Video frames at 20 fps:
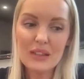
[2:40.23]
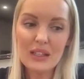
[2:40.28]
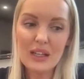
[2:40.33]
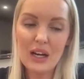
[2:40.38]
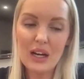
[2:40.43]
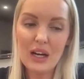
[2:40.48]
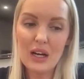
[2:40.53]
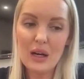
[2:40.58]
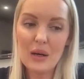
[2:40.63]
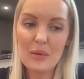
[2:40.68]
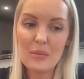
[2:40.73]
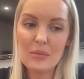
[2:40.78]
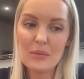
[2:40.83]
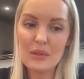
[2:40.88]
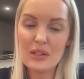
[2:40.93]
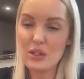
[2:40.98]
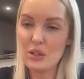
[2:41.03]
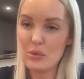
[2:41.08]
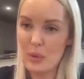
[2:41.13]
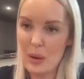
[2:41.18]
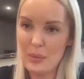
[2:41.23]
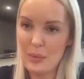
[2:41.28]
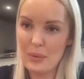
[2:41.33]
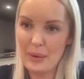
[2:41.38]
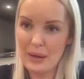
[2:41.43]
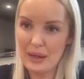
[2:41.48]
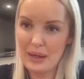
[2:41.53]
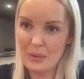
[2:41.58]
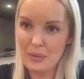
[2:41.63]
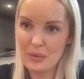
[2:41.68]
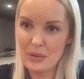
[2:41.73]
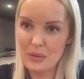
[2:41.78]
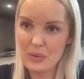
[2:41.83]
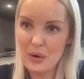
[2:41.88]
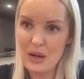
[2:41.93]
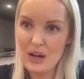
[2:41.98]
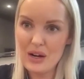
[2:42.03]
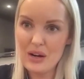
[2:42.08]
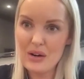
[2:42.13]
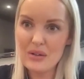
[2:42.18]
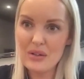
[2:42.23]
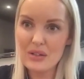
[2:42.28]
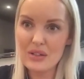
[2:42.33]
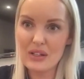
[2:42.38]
do permanent makeup as well.